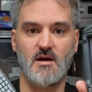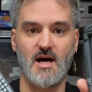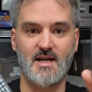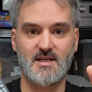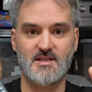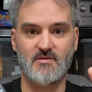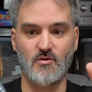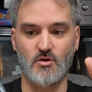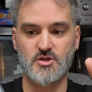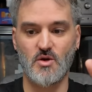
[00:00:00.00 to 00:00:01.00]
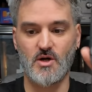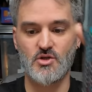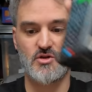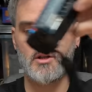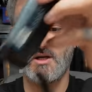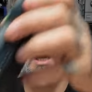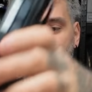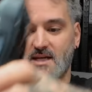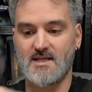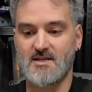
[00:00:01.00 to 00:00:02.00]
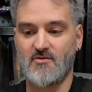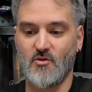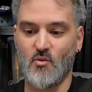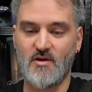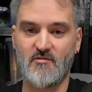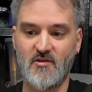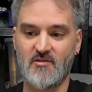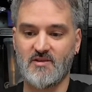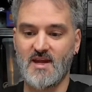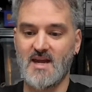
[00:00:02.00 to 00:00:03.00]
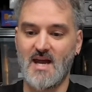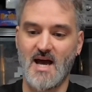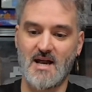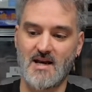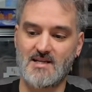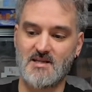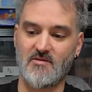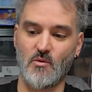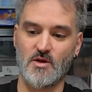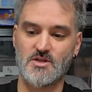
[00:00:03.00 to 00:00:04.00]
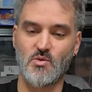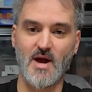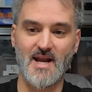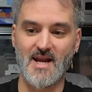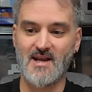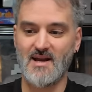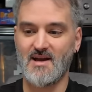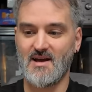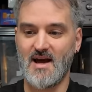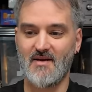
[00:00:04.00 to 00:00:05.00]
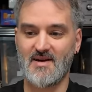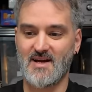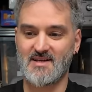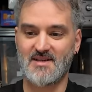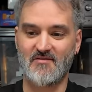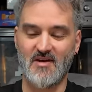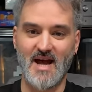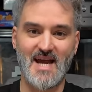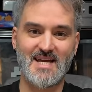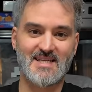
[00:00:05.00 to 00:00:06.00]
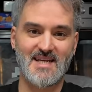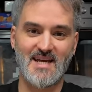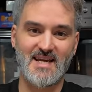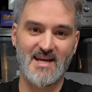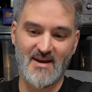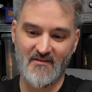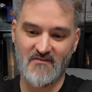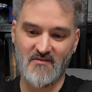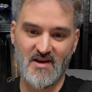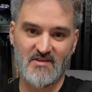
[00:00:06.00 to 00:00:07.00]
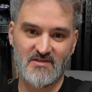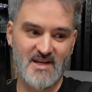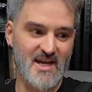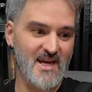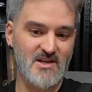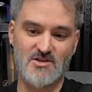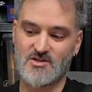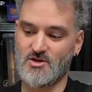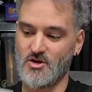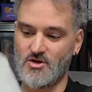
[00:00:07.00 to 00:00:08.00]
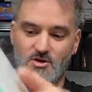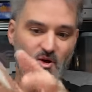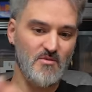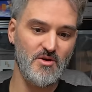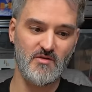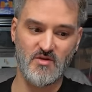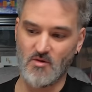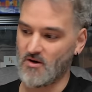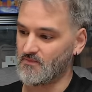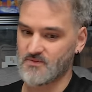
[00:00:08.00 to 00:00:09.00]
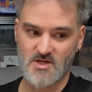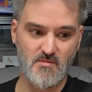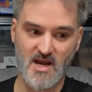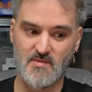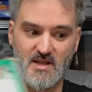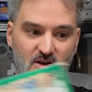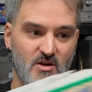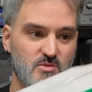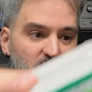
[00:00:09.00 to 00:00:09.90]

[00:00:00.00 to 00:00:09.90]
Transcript: I had it listed for 200, had it listed for 150, had it listed for 120, I've had it listed for 80, 50, just could not move them on. So maybe they're not as